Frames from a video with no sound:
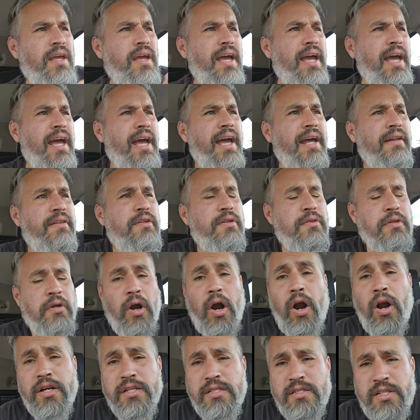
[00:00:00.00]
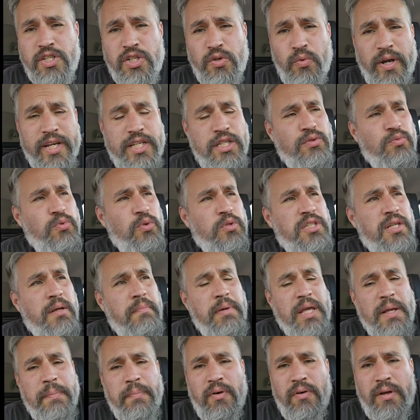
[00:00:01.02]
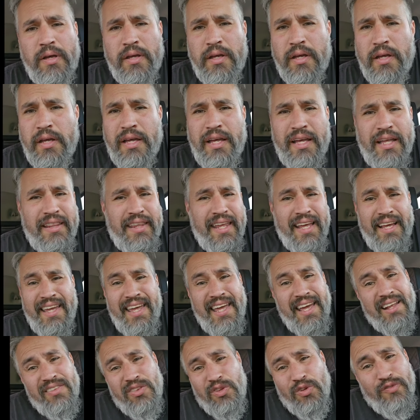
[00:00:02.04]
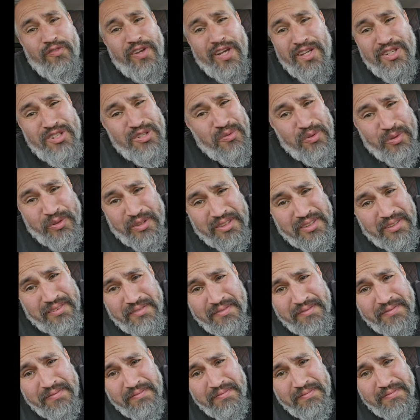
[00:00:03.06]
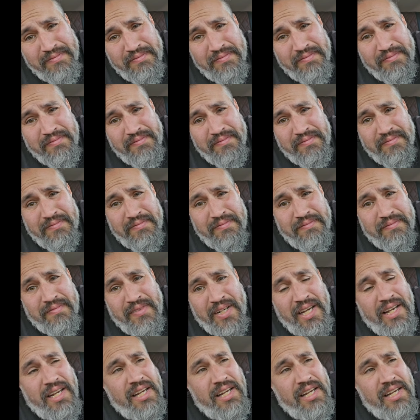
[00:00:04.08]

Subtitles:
And there are situations where some people, they can't do visuals, right?